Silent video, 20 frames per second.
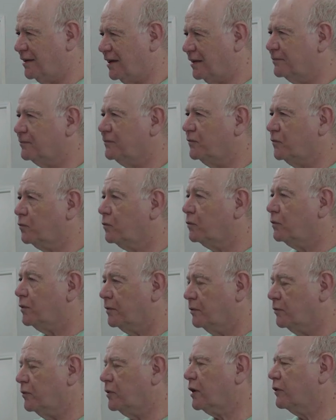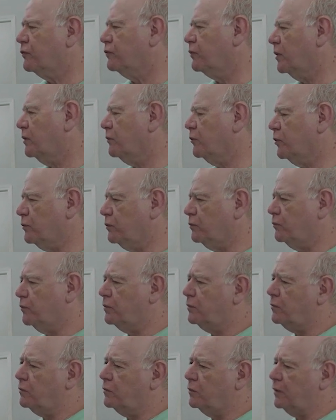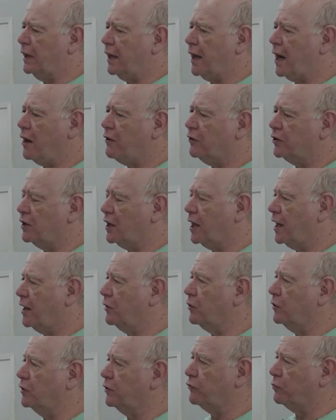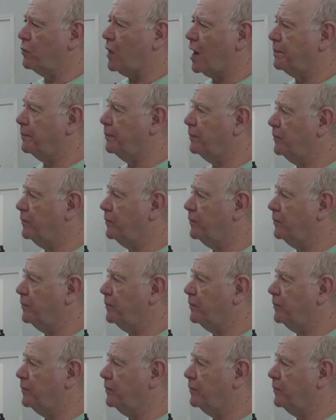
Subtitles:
yeah. Because Aaron and I are going to switch